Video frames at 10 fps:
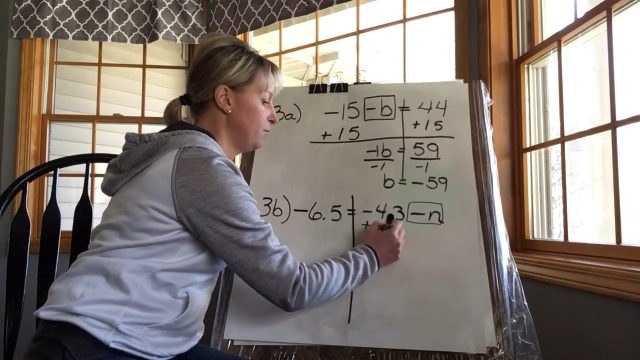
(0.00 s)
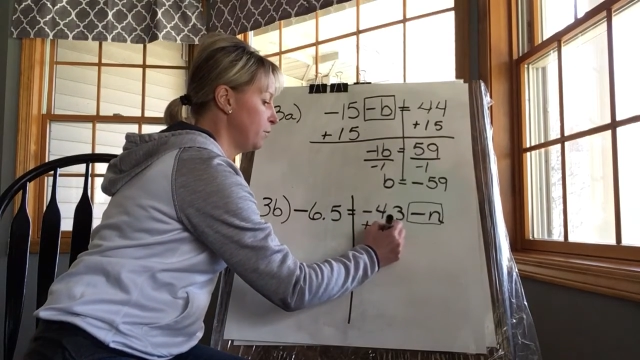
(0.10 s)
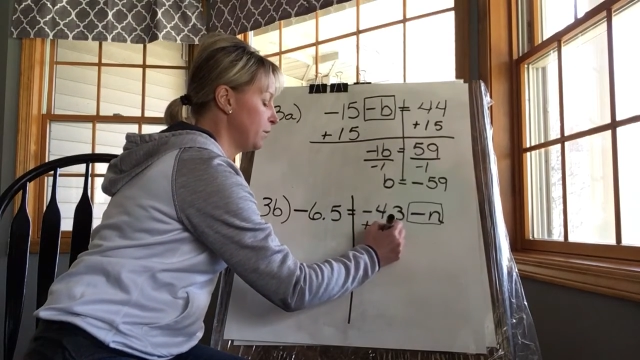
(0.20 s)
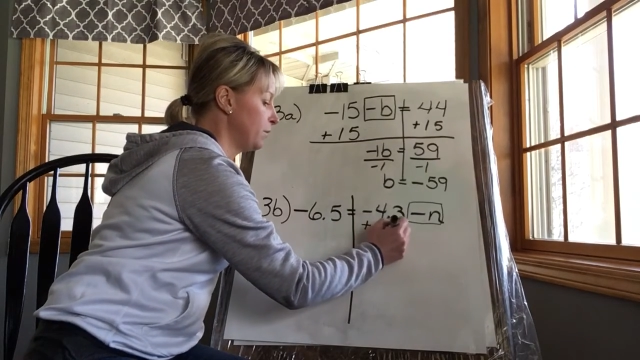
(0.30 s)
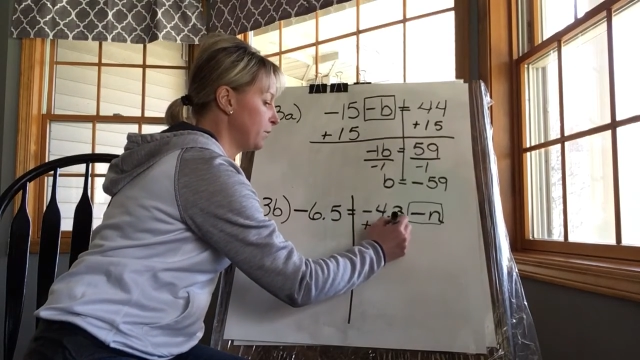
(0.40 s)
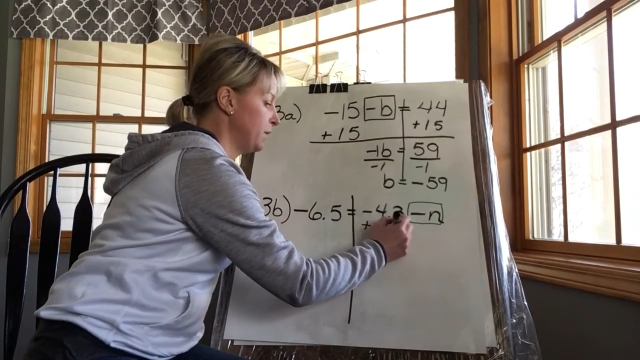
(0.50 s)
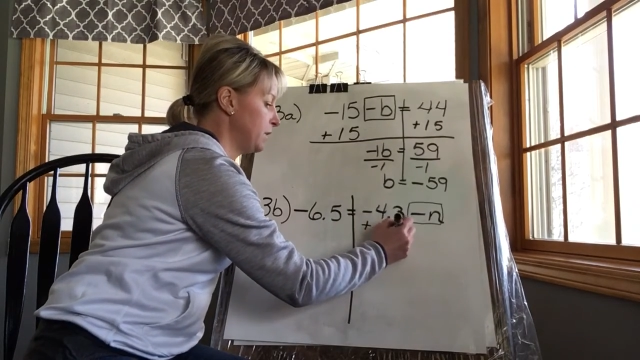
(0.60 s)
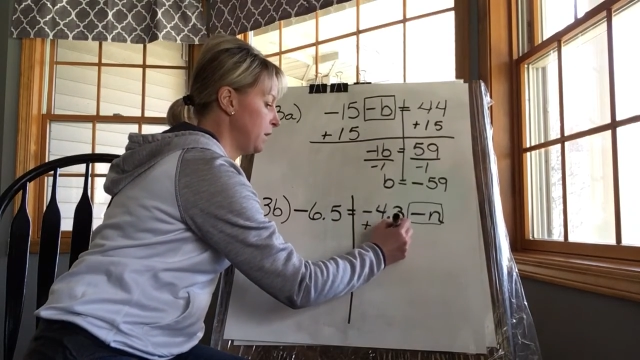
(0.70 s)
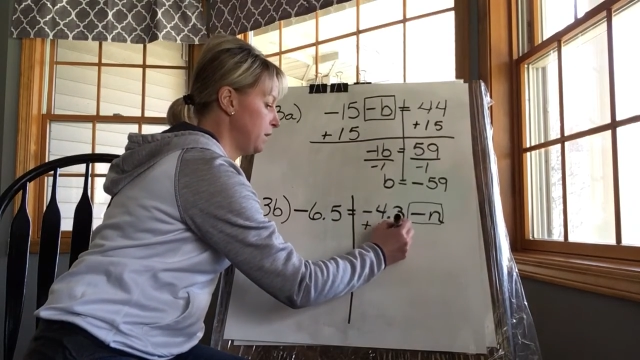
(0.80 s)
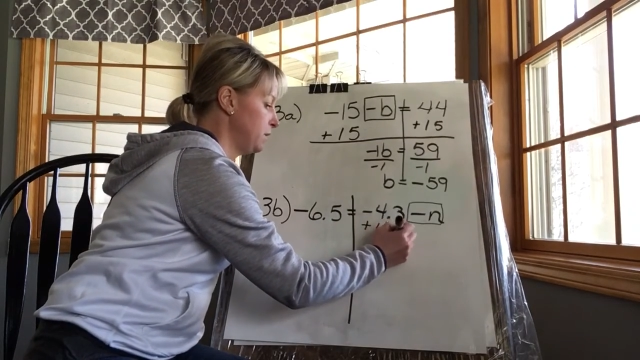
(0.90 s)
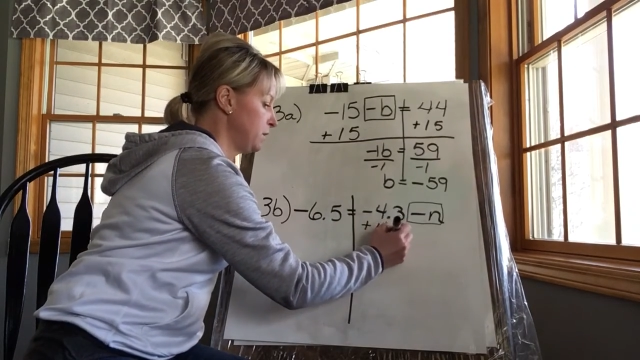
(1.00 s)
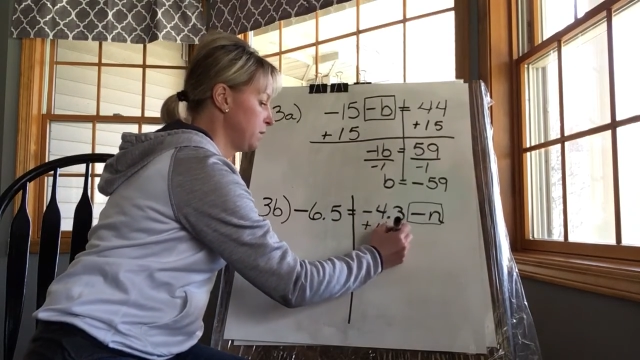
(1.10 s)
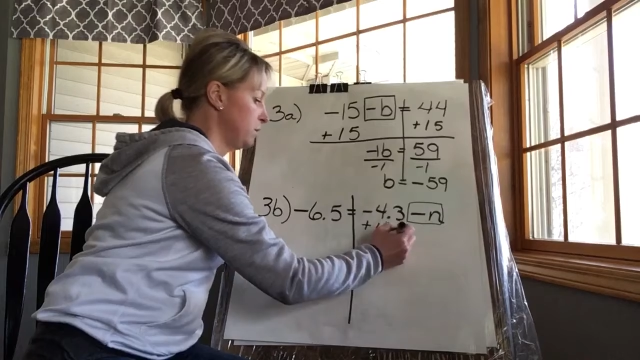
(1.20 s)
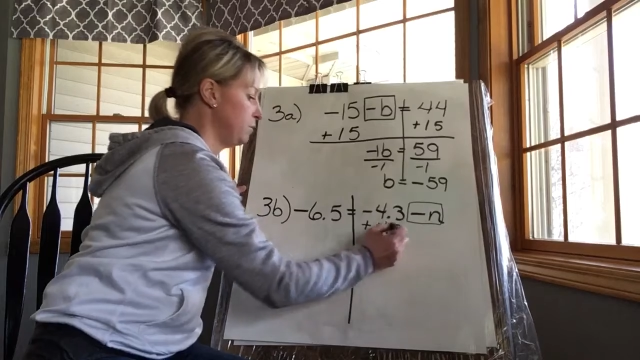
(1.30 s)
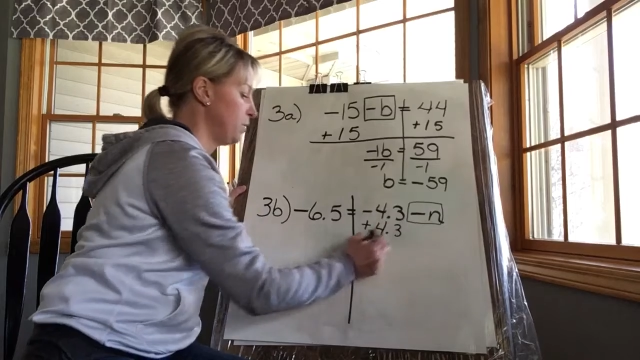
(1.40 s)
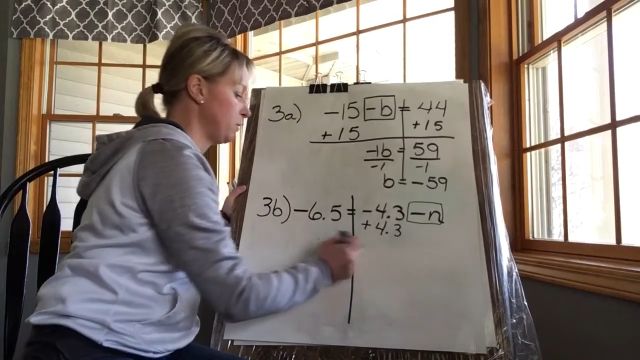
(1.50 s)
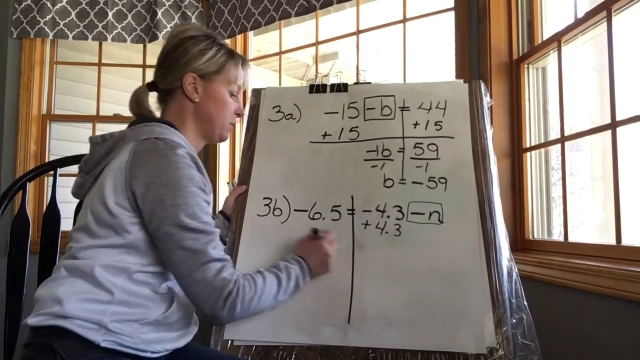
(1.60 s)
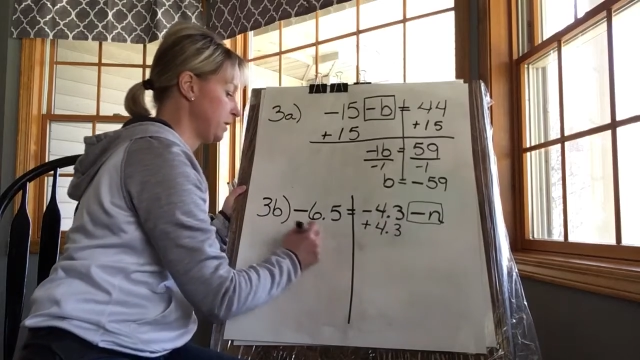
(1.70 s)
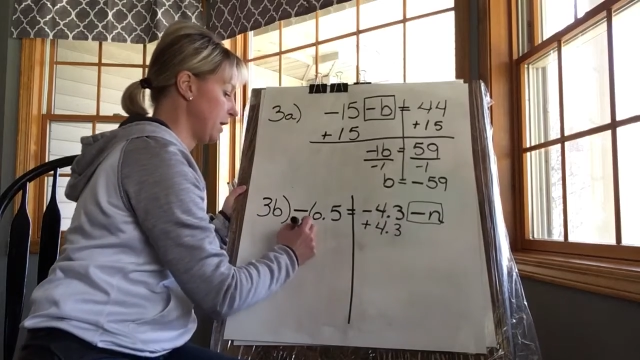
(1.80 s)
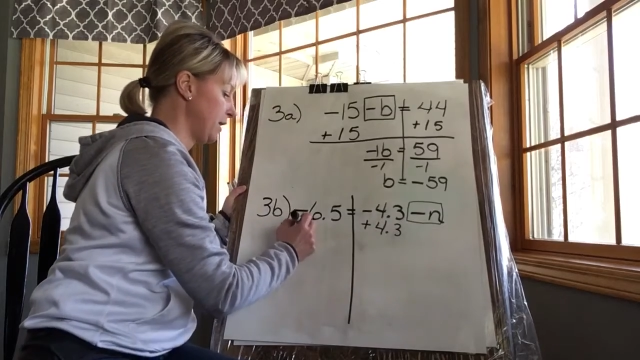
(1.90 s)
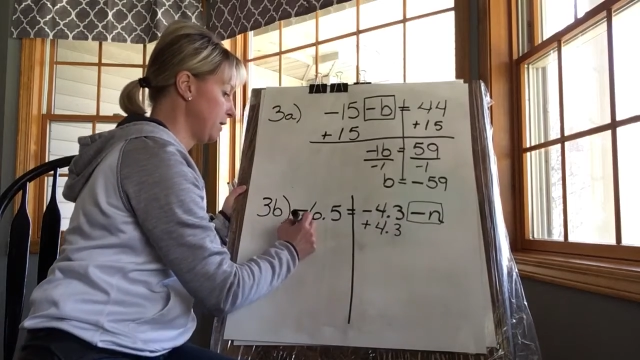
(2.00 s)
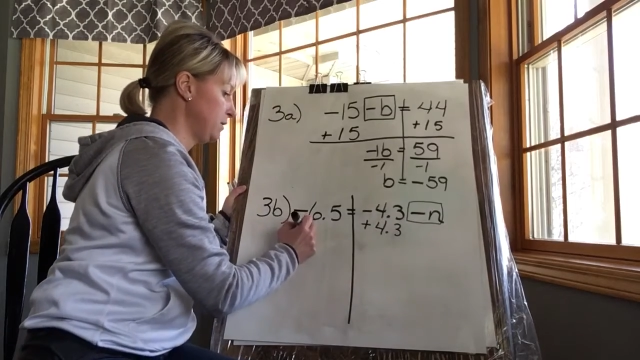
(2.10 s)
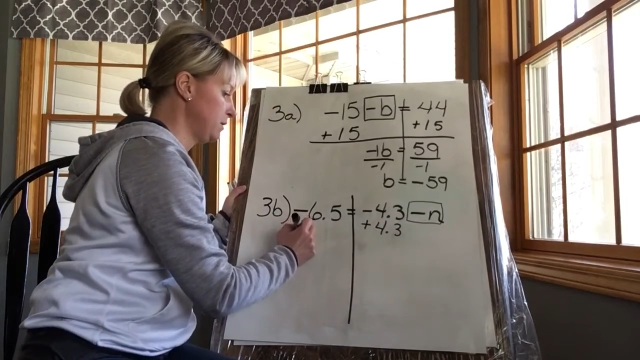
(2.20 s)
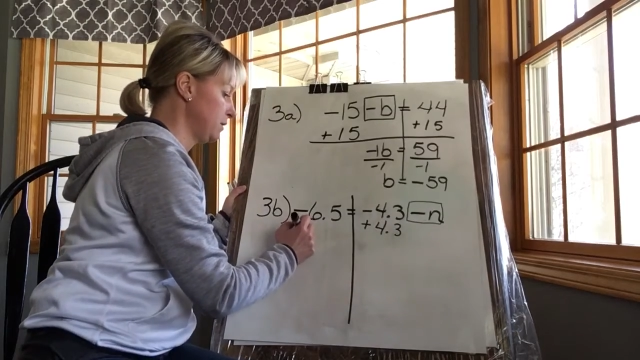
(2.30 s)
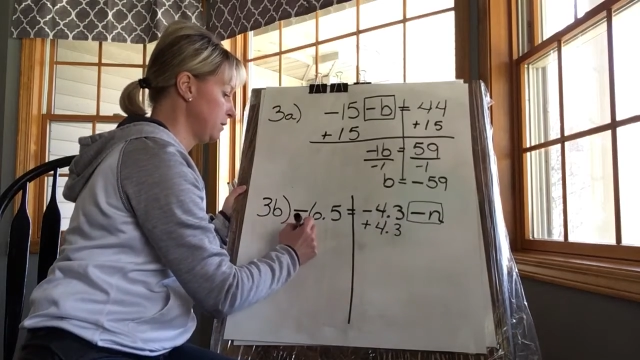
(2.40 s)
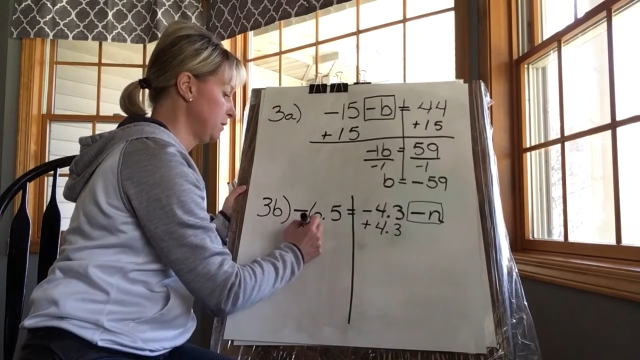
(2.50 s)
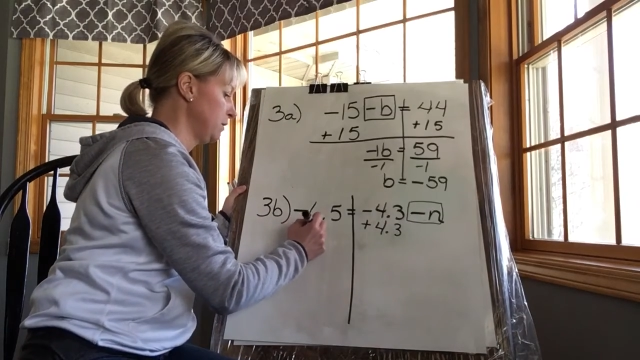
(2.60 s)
4 3/10 to both sides.